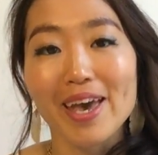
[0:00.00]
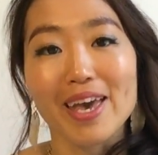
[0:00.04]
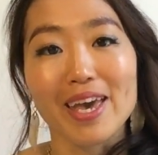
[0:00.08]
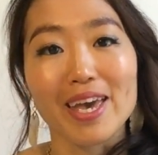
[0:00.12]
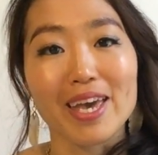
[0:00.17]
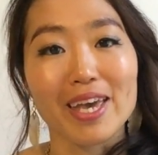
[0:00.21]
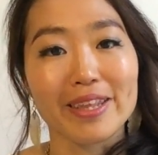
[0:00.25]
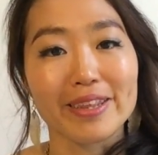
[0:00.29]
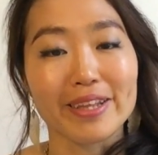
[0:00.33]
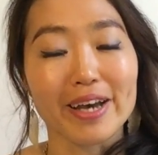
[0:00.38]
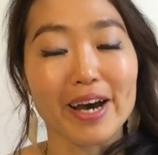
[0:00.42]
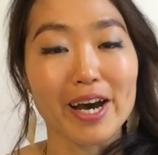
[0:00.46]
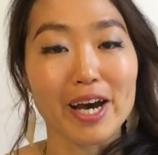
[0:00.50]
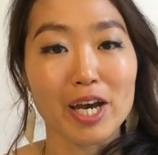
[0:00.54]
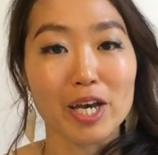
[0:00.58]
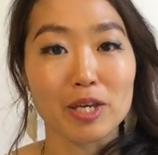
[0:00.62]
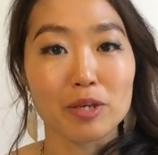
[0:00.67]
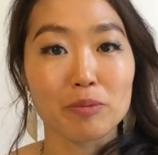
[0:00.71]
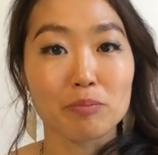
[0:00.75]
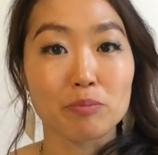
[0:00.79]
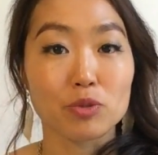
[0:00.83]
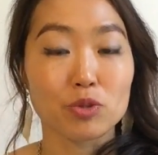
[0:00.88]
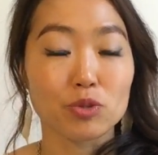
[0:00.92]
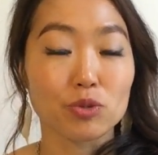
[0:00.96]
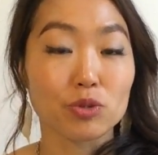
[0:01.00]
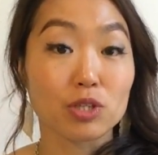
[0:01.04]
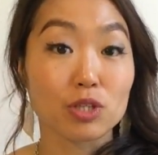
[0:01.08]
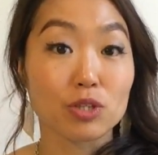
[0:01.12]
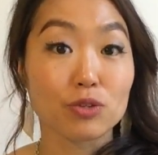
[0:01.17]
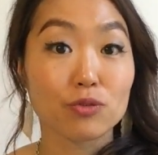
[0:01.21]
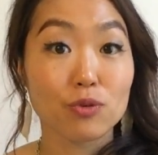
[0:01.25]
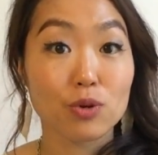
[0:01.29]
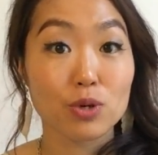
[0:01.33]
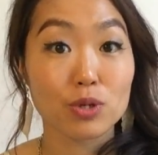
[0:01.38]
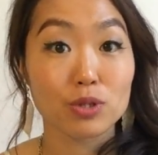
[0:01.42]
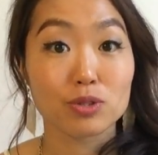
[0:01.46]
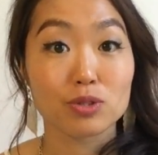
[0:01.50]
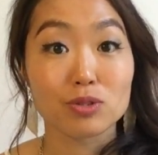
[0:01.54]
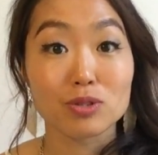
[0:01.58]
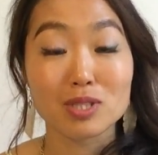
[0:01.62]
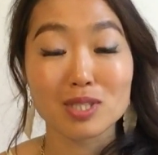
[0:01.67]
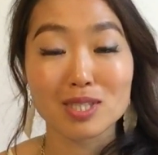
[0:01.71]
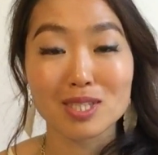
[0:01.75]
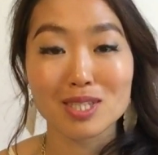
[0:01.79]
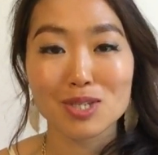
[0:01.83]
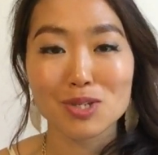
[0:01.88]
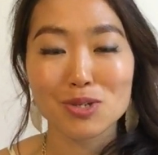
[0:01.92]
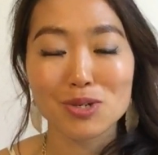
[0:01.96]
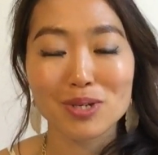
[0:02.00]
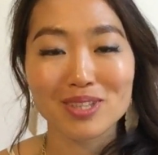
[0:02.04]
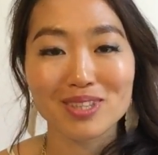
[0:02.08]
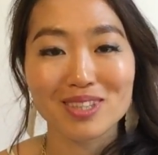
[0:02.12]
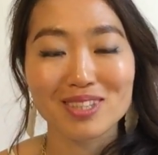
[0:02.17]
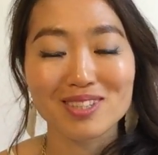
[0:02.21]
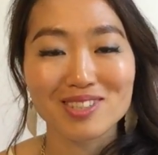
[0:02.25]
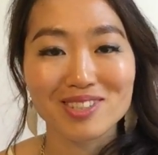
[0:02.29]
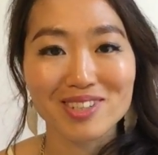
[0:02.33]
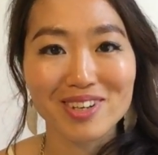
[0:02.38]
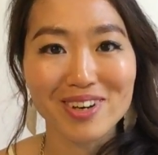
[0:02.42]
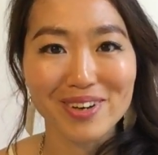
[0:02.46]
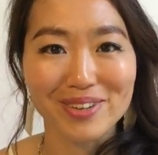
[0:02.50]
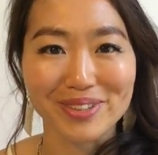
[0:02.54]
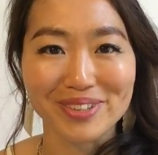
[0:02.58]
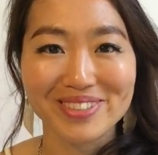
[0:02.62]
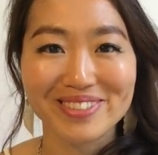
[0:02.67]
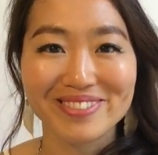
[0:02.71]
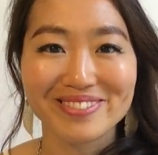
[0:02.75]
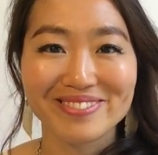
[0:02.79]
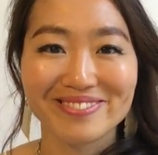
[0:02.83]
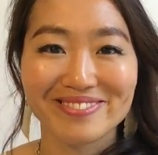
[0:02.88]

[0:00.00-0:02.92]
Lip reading: and I'm looking forward to see you at the show.